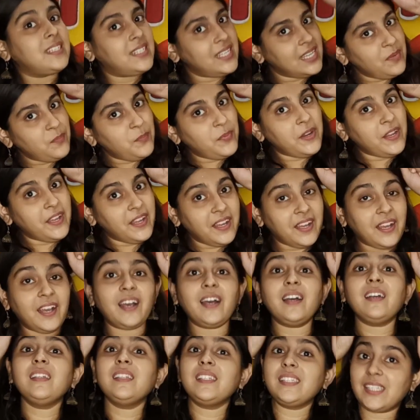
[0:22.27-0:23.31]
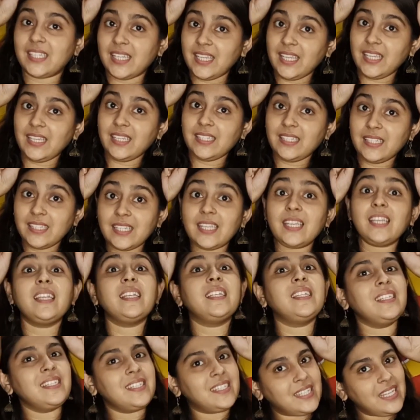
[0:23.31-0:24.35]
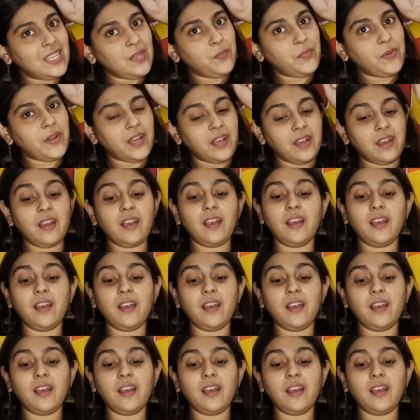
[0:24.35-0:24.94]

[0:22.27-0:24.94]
zebra, Z, Z, zebra.